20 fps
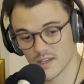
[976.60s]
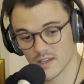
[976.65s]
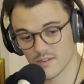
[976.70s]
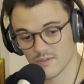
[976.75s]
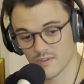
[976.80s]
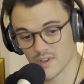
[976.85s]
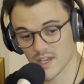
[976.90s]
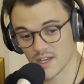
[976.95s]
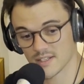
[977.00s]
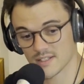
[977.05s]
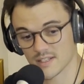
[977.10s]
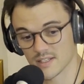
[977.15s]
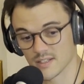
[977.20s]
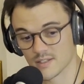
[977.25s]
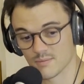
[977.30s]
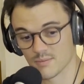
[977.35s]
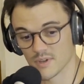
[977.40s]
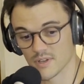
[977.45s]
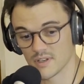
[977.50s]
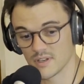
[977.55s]
VRC
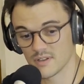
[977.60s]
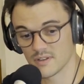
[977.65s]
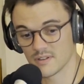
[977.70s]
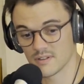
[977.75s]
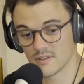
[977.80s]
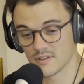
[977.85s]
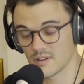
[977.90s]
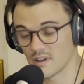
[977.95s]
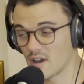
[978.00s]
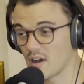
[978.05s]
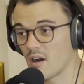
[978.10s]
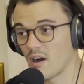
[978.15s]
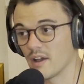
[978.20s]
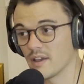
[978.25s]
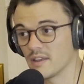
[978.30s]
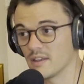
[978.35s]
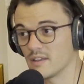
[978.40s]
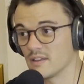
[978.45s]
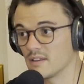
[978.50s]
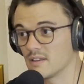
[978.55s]
Sprint,
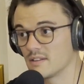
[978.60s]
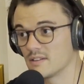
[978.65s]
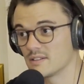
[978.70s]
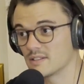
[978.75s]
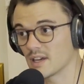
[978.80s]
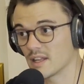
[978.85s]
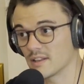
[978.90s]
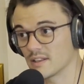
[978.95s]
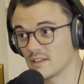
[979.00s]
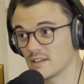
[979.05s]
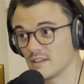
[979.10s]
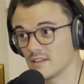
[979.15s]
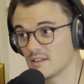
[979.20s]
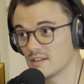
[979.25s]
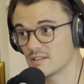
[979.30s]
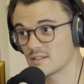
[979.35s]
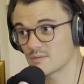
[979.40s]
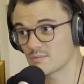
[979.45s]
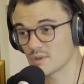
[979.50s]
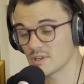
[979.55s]
i.e. Darley
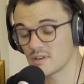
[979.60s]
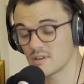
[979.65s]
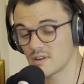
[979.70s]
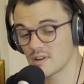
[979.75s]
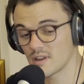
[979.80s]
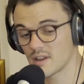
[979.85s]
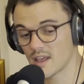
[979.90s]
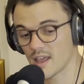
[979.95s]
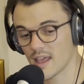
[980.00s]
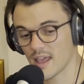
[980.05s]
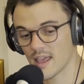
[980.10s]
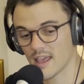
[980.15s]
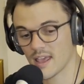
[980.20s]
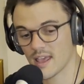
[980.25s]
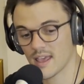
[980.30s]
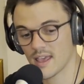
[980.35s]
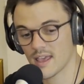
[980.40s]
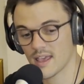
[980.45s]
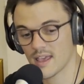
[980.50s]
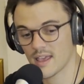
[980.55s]
Sprint,
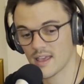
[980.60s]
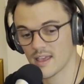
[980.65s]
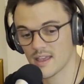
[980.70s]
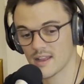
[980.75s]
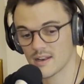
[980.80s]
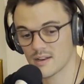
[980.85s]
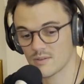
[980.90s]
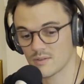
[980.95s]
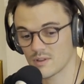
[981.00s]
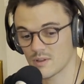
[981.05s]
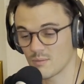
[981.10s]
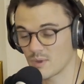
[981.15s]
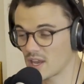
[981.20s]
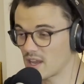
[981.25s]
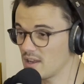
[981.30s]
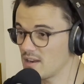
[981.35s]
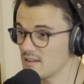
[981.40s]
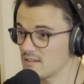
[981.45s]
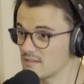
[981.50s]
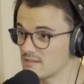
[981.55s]
and the
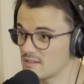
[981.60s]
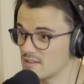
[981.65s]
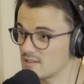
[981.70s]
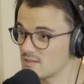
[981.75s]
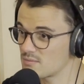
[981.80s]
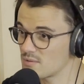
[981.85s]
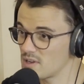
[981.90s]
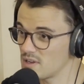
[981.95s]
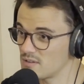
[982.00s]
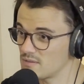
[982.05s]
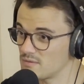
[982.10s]
Mackinnon as well.